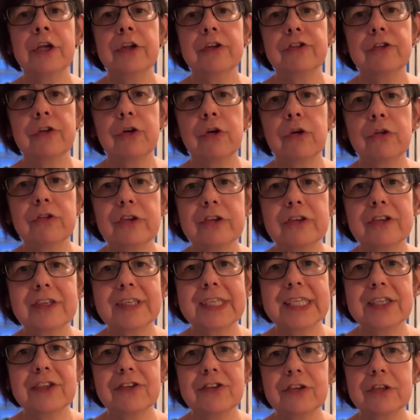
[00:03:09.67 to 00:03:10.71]
to all your
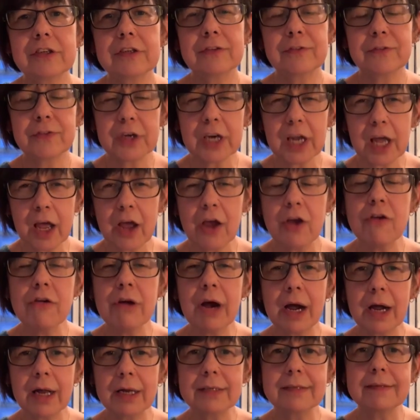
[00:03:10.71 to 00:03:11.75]
teachers for how
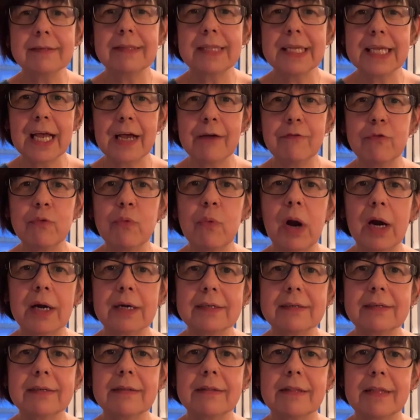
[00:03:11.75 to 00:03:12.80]
hard they have
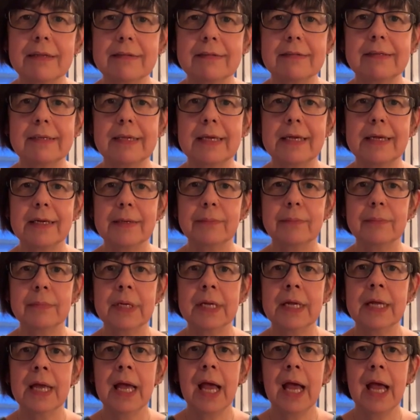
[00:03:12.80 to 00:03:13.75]
worked this term.